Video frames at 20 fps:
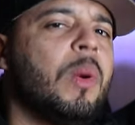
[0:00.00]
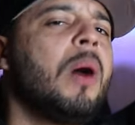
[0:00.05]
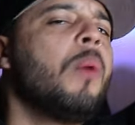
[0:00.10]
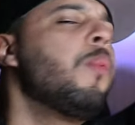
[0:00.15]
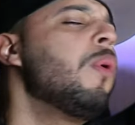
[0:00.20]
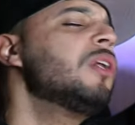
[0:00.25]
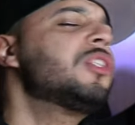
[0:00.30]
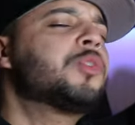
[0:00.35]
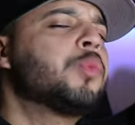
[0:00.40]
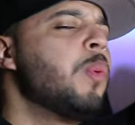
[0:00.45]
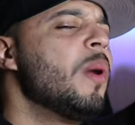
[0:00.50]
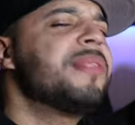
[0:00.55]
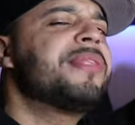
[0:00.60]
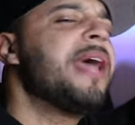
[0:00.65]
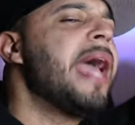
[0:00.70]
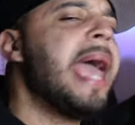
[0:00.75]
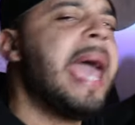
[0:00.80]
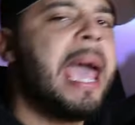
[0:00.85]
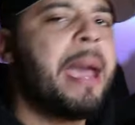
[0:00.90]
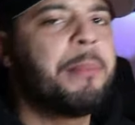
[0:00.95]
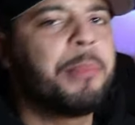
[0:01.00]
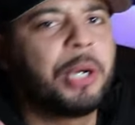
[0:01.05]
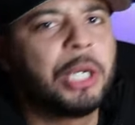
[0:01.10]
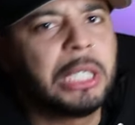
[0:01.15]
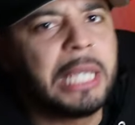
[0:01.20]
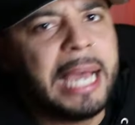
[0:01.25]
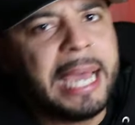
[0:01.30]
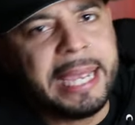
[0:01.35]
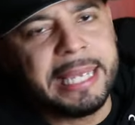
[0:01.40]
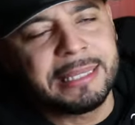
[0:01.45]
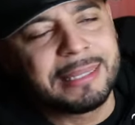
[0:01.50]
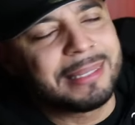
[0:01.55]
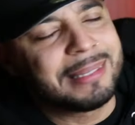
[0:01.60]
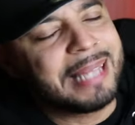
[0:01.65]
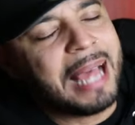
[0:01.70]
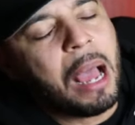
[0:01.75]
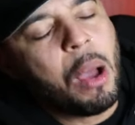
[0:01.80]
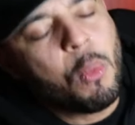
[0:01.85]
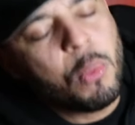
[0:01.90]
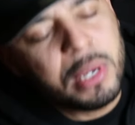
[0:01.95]
well, what's with the amber lights? Because
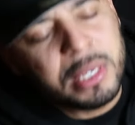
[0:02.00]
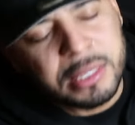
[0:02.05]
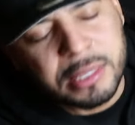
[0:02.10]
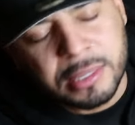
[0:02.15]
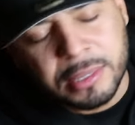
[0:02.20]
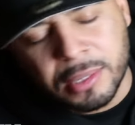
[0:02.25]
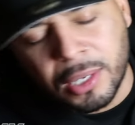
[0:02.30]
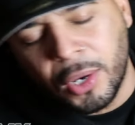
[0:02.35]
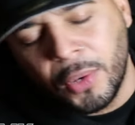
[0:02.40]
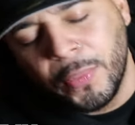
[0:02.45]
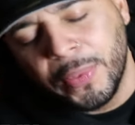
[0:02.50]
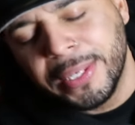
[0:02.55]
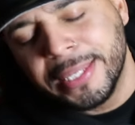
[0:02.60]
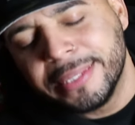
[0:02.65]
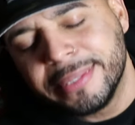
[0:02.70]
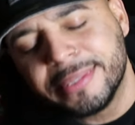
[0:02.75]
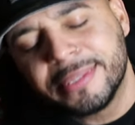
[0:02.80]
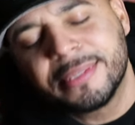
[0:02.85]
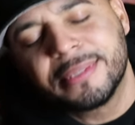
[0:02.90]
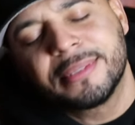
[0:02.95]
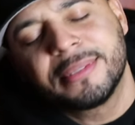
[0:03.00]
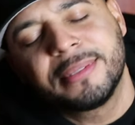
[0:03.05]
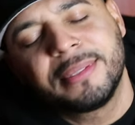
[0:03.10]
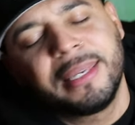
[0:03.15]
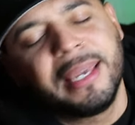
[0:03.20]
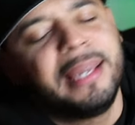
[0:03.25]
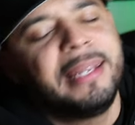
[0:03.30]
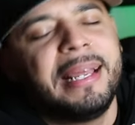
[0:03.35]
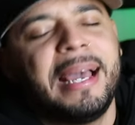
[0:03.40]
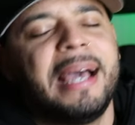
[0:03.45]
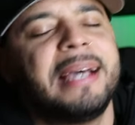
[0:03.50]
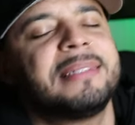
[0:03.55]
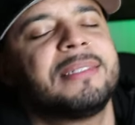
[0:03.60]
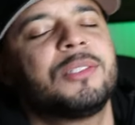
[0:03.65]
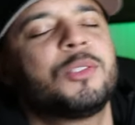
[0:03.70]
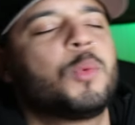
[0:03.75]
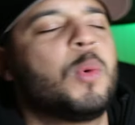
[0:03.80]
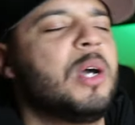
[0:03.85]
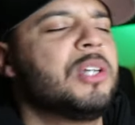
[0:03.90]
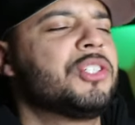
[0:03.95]
I always get asked
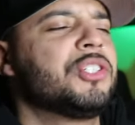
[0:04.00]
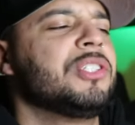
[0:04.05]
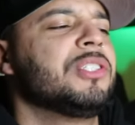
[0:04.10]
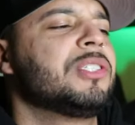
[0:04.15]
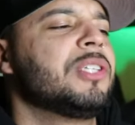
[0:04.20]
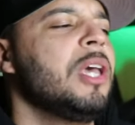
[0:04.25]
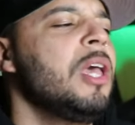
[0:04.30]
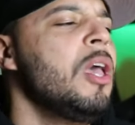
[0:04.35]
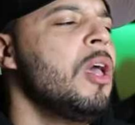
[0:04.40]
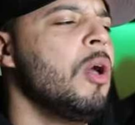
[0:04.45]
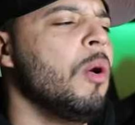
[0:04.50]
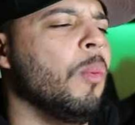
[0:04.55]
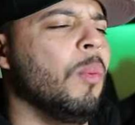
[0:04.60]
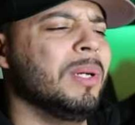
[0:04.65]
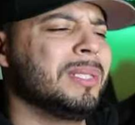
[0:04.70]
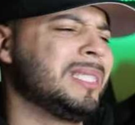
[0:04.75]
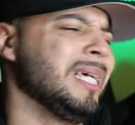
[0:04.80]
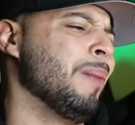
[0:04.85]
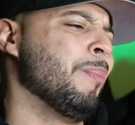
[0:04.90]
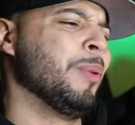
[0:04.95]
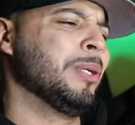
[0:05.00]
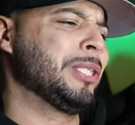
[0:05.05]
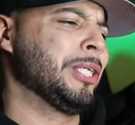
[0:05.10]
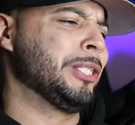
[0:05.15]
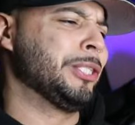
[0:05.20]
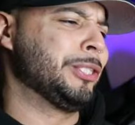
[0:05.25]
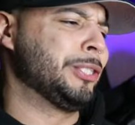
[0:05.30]
these questions. What's up with the